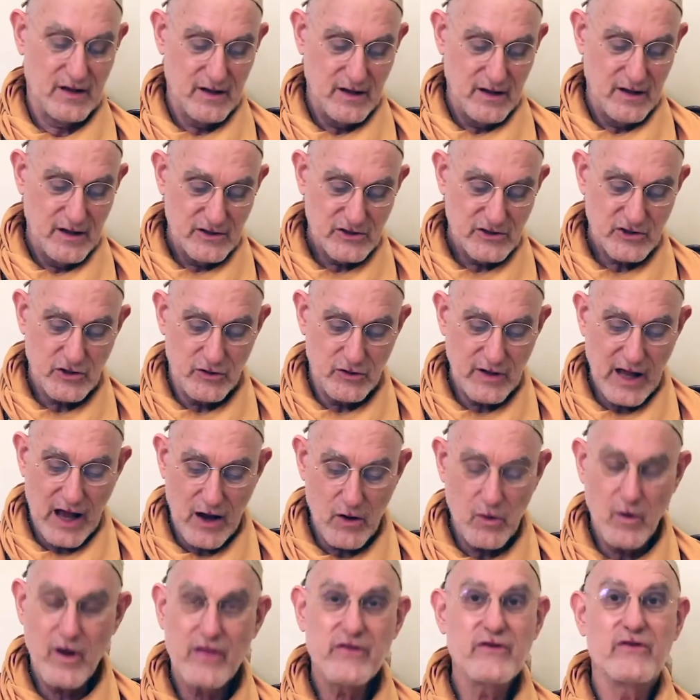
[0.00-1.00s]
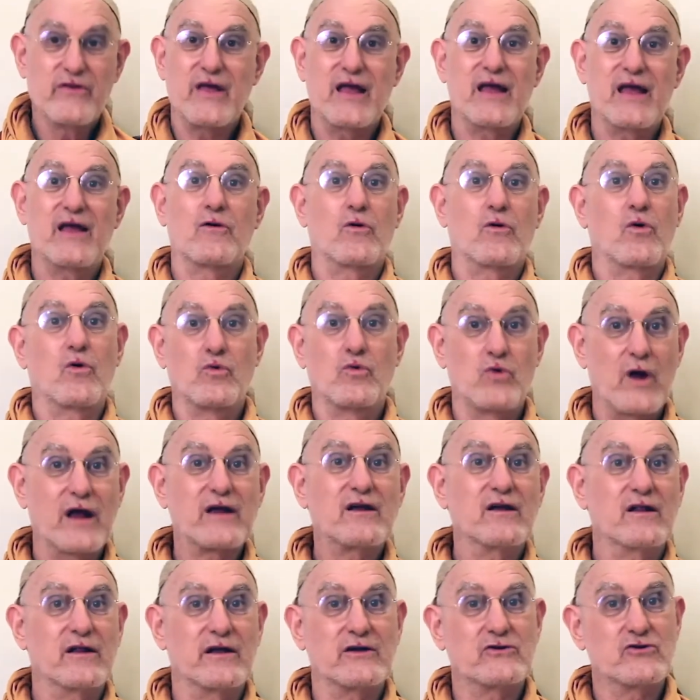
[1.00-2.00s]
So now whether they
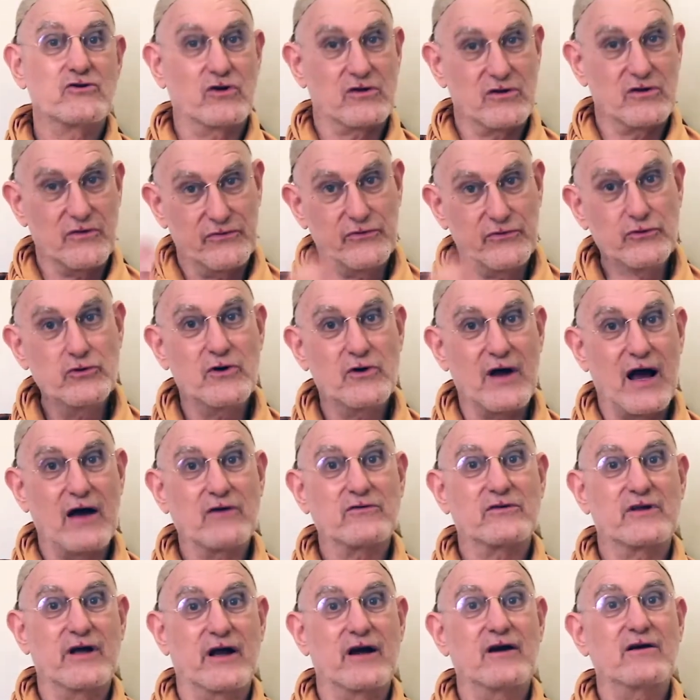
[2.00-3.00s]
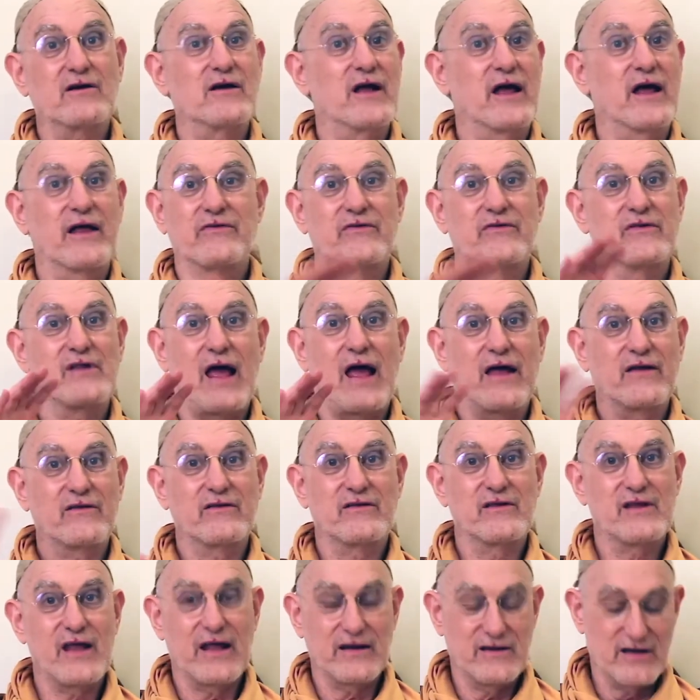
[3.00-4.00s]
regularly took the food out there
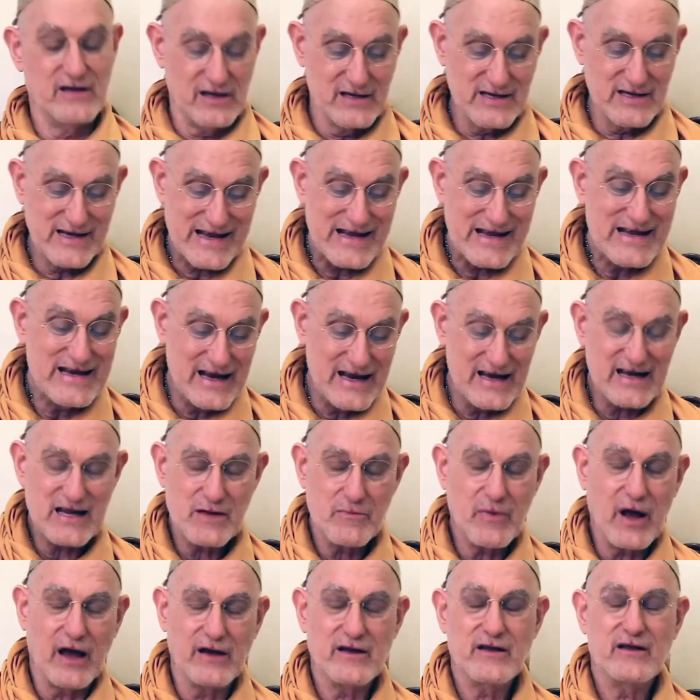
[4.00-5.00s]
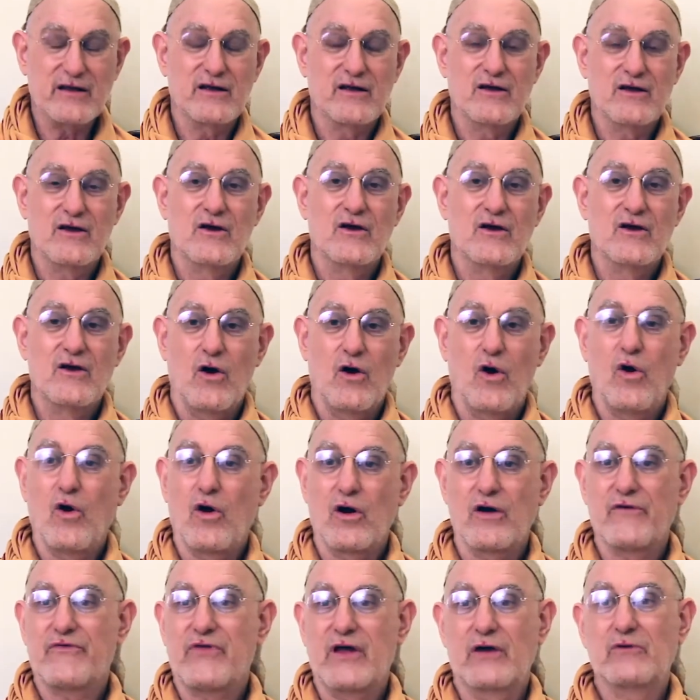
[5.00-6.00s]
and they didn't eat anybody,
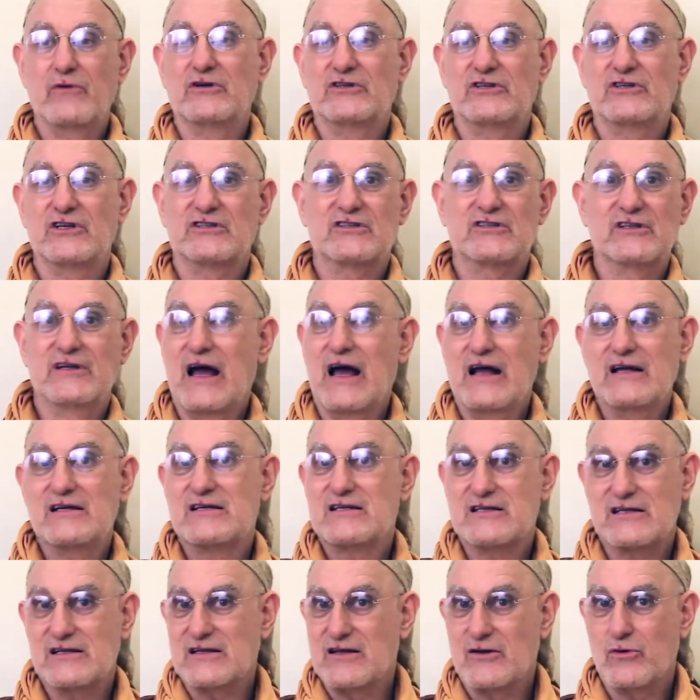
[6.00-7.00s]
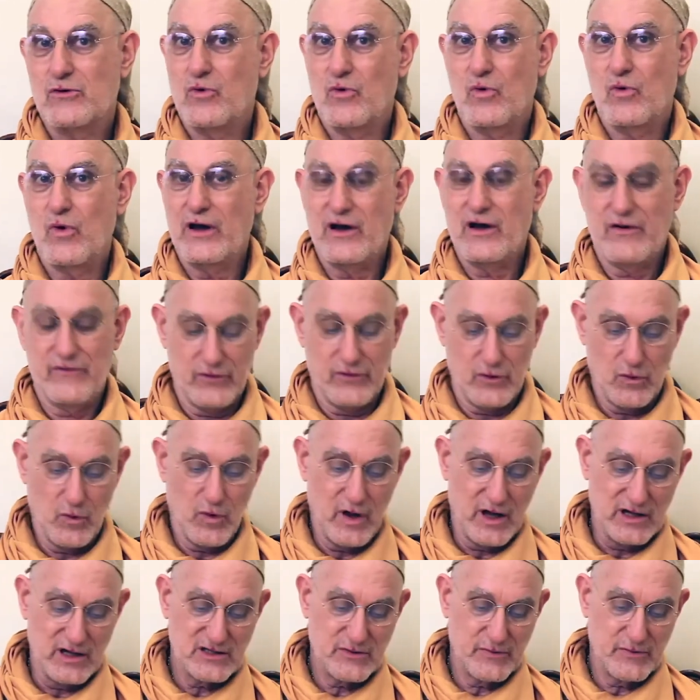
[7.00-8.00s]
or if they were just nice, whatever it
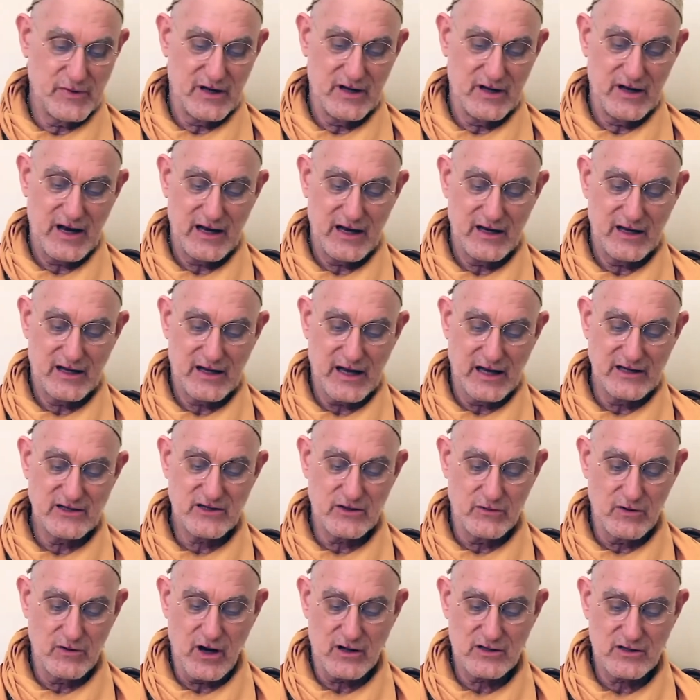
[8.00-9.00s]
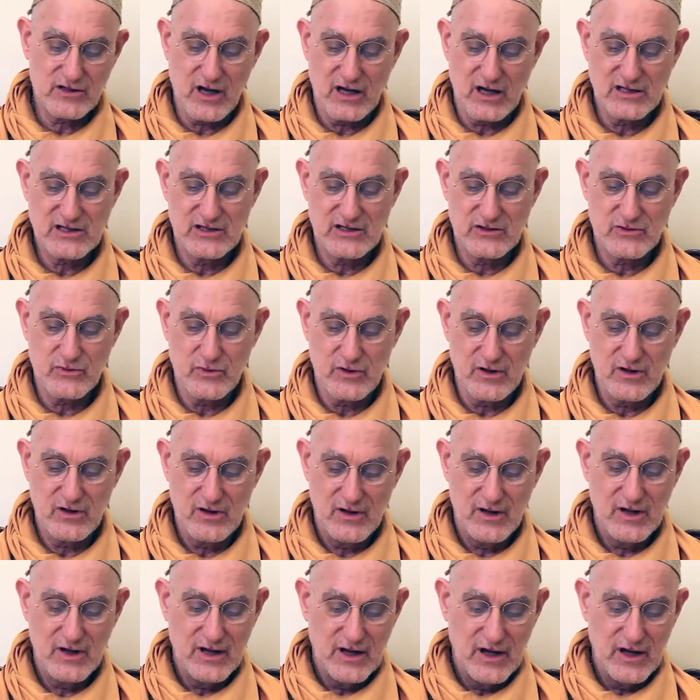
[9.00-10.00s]
was. But in any case, the Rakshasas
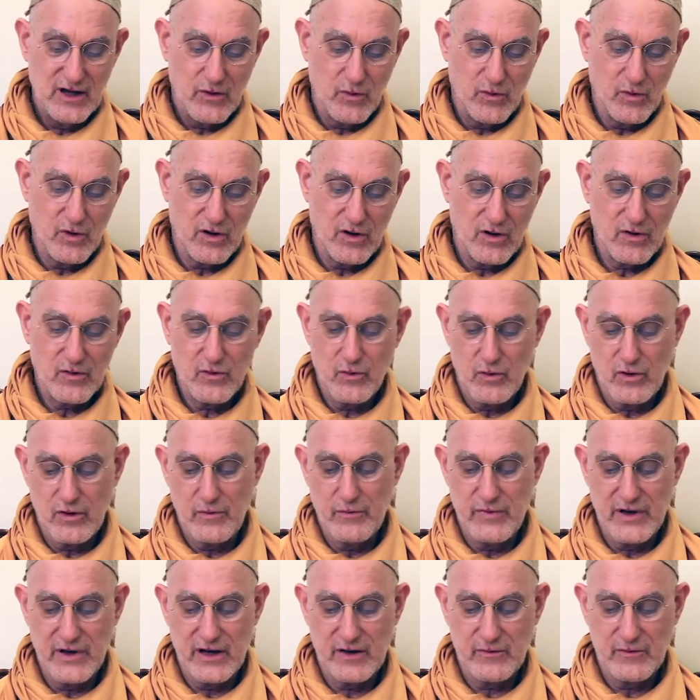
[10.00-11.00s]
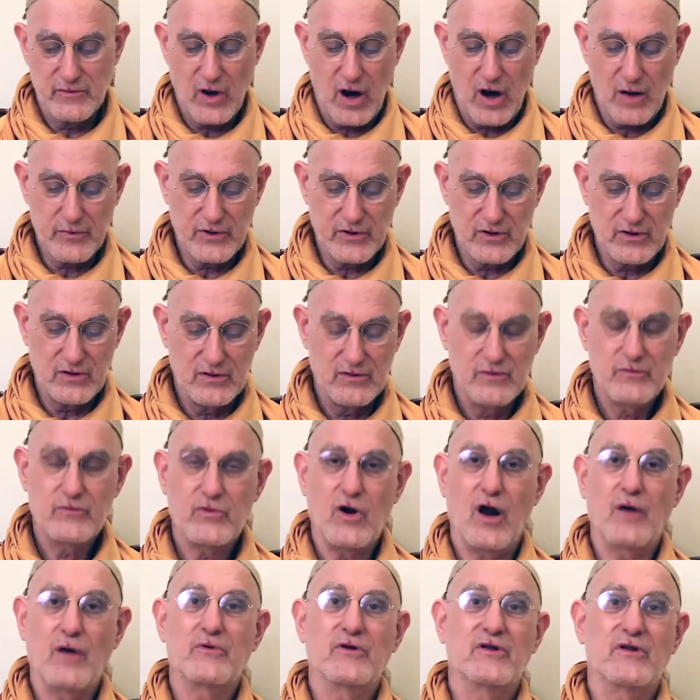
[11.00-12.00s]
were being
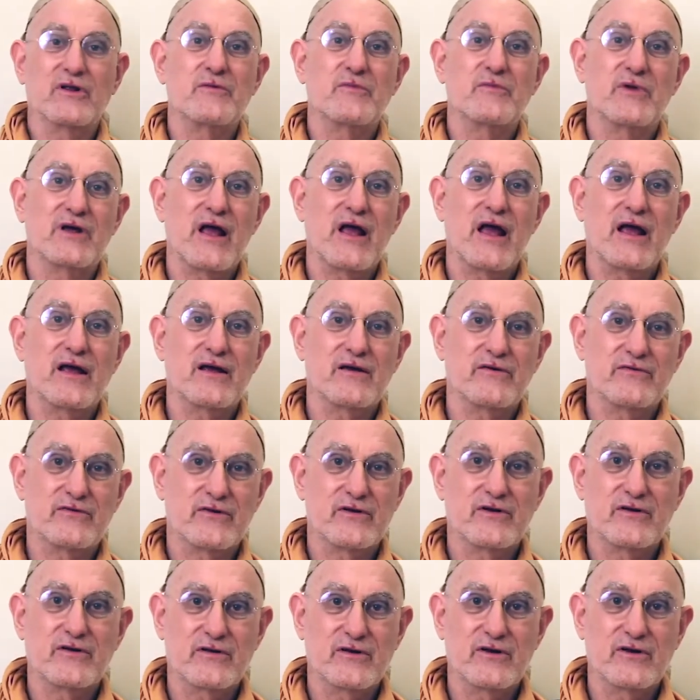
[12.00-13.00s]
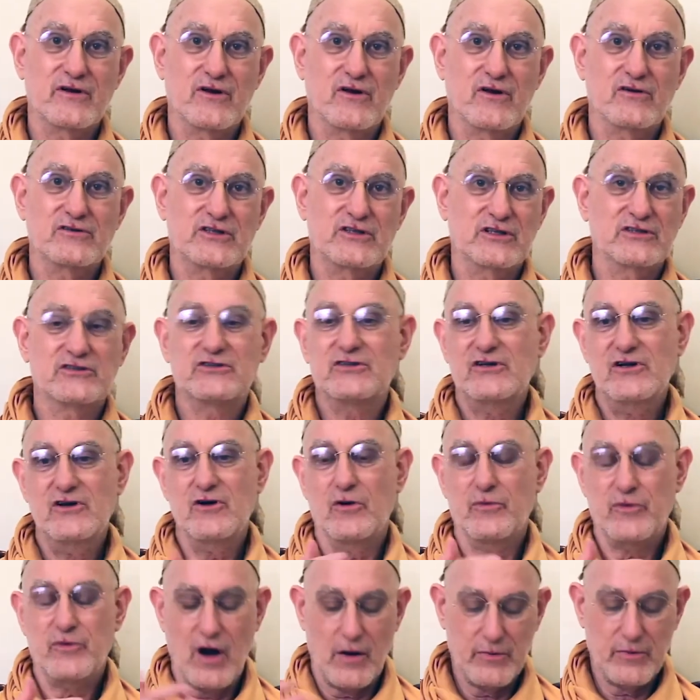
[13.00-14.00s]
properly behaved. It's just,
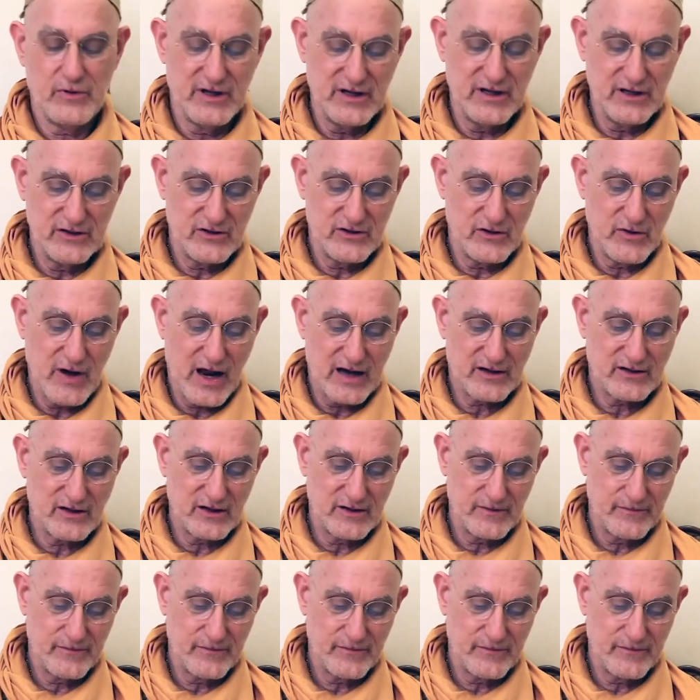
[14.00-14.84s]
properly interacting.